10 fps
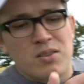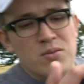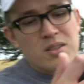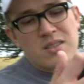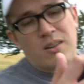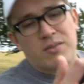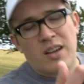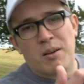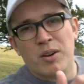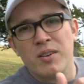Use the self
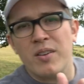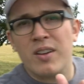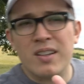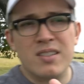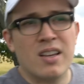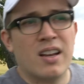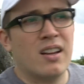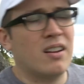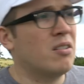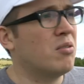timer and set
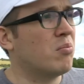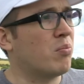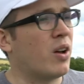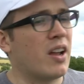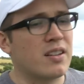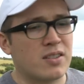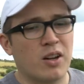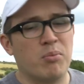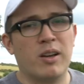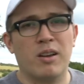it, but it's
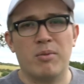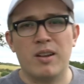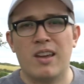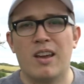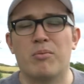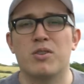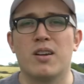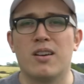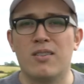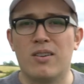going to pick up any camera
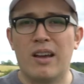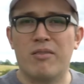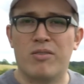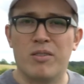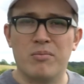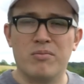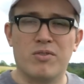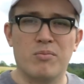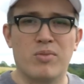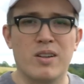shake you get from
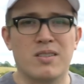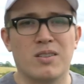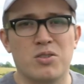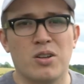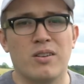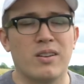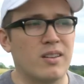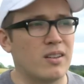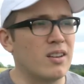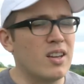pressing the shutter. I
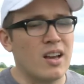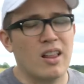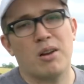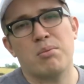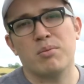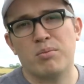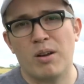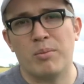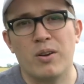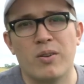think a lot of people
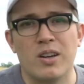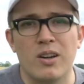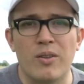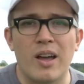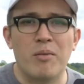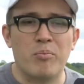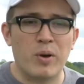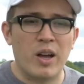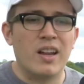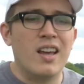probably already know that,
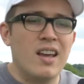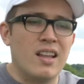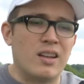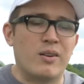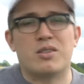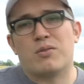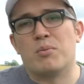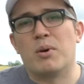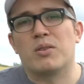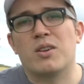but there is a
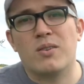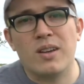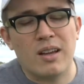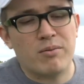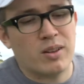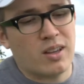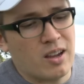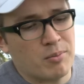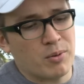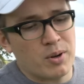remote that you can get for the
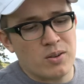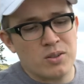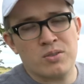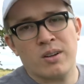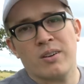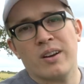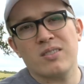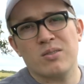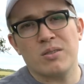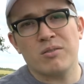camera where you can trigger
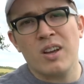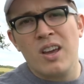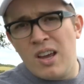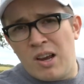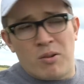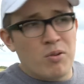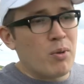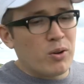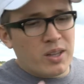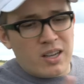it sort of
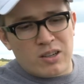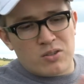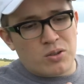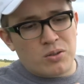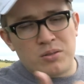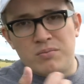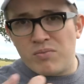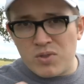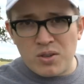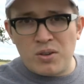remotely, control,
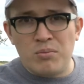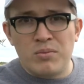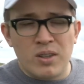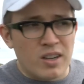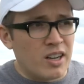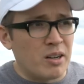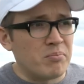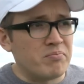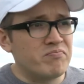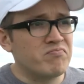zoom,
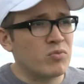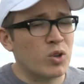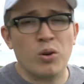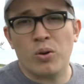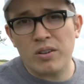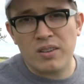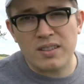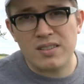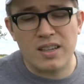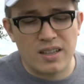record,
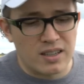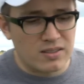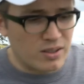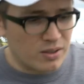things like that.